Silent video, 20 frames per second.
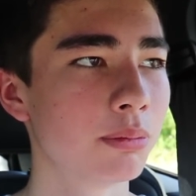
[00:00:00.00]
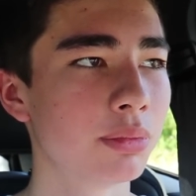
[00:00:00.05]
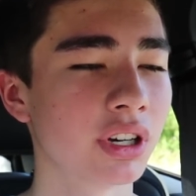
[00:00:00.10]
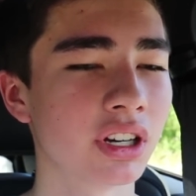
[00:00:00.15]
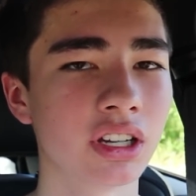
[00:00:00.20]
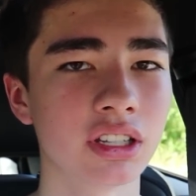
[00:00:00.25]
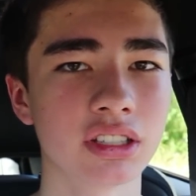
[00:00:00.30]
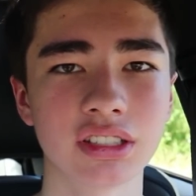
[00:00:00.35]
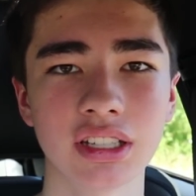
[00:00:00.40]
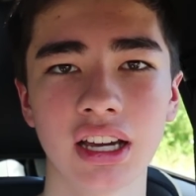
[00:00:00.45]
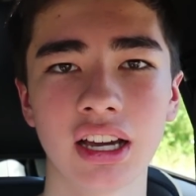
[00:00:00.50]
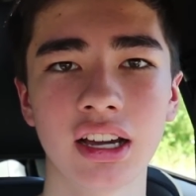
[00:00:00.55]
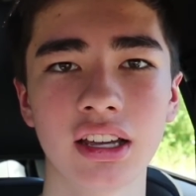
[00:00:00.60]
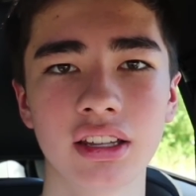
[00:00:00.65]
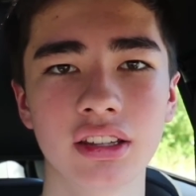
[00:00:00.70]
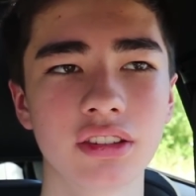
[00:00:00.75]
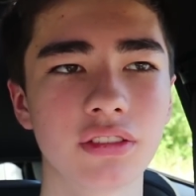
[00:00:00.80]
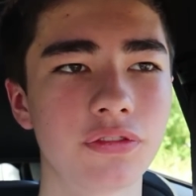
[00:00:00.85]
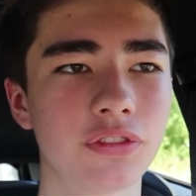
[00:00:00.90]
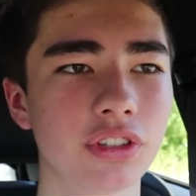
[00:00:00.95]
But yeah,
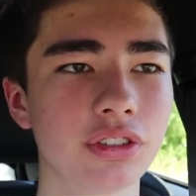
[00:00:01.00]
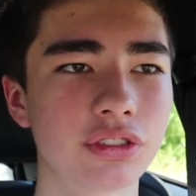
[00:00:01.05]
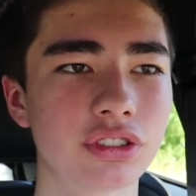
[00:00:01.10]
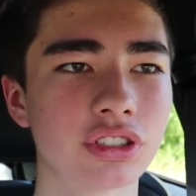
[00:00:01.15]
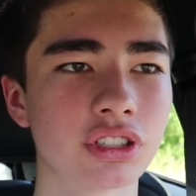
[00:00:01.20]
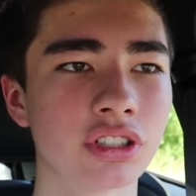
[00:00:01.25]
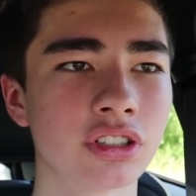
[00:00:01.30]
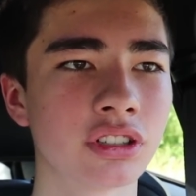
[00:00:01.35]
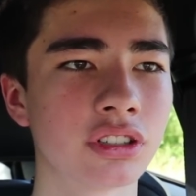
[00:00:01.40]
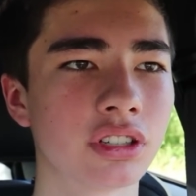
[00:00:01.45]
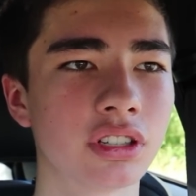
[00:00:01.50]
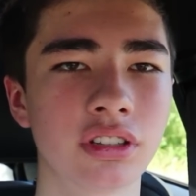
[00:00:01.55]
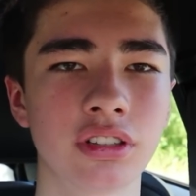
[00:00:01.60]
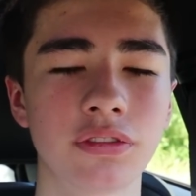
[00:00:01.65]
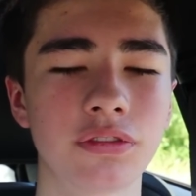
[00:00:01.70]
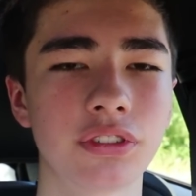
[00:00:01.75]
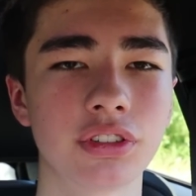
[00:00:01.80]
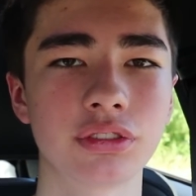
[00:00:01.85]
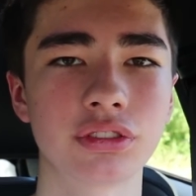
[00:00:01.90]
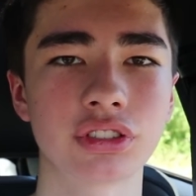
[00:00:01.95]
in the future, in
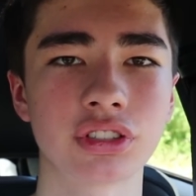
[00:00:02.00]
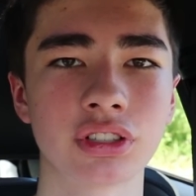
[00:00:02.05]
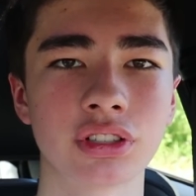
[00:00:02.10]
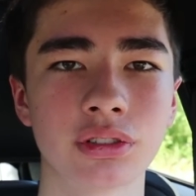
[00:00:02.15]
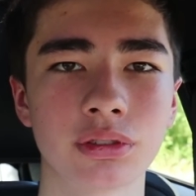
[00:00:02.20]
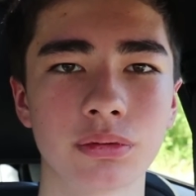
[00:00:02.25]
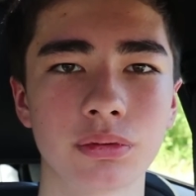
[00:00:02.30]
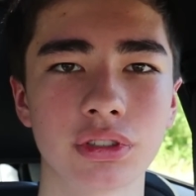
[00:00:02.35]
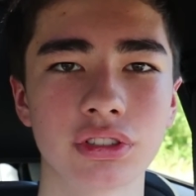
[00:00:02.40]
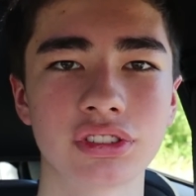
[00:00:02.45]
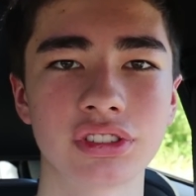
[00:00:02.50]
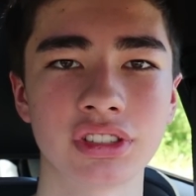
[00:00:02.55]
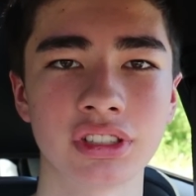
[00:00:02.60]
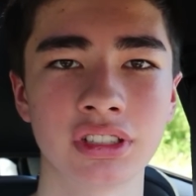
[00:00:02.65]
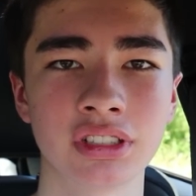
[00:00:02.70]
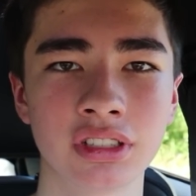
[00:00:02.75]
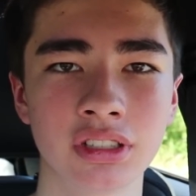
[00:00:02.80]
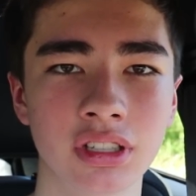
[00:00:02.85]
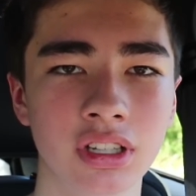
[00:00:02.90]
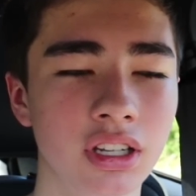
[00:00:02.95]
the future, we'll
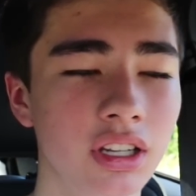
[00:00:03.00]
see.